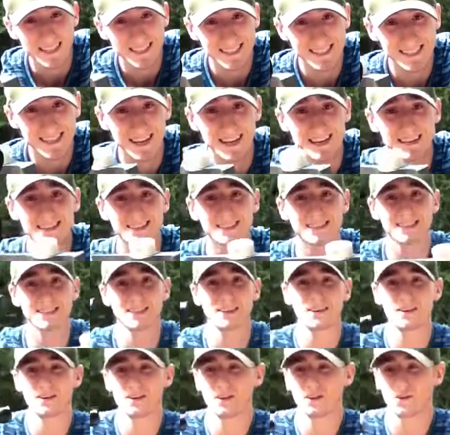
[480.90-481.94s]
stakes,
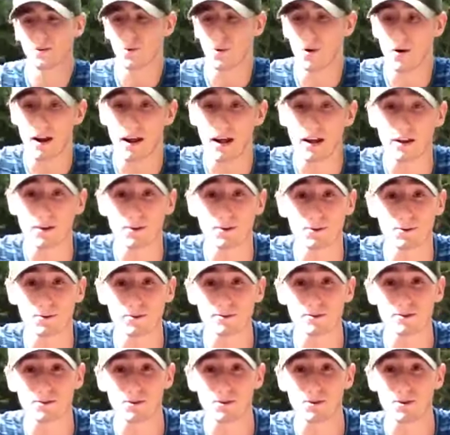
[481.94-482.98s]
or
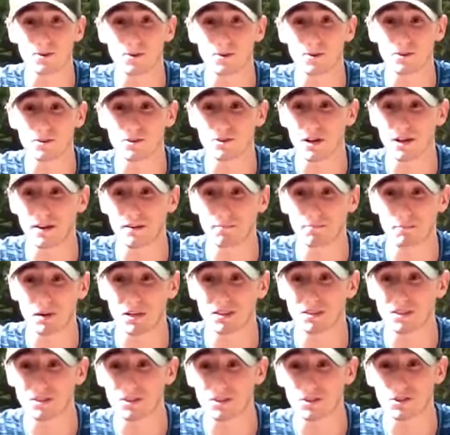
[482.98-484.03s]
nails, or you're trying to
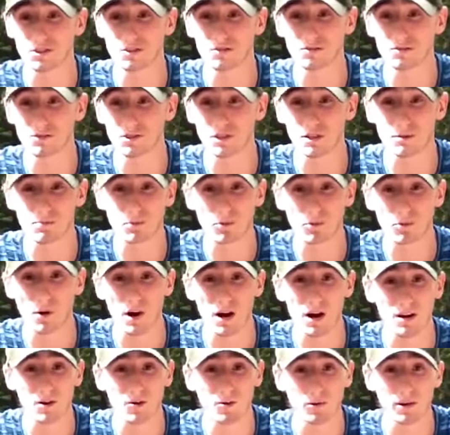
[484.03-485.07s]
chip a
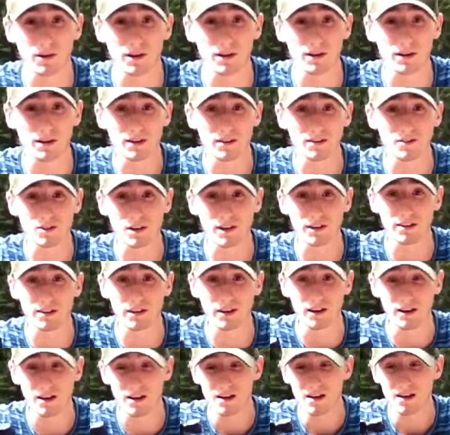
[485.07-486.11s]
rock away, you're trying to
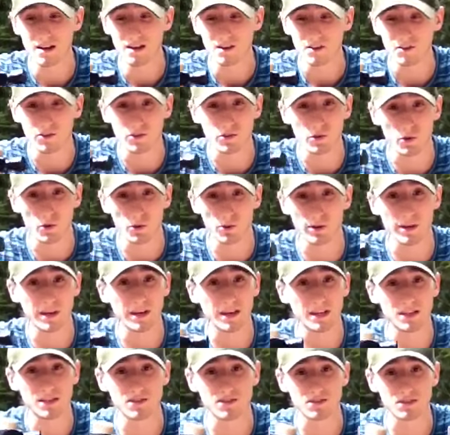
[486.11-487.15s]
dull the
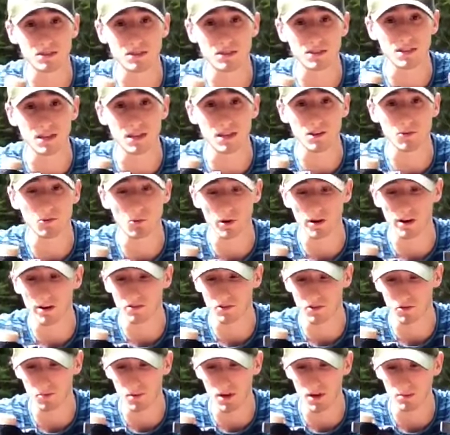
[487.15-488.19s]
edge of a stick, whatever
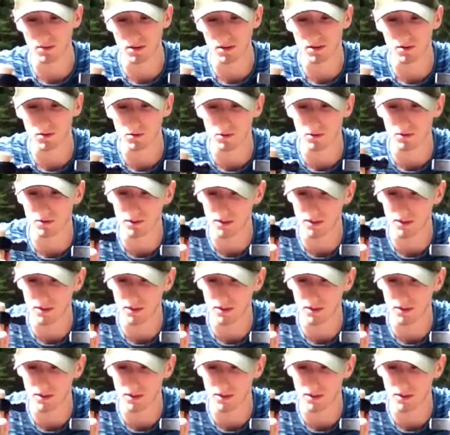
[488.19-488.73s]
you may be doing.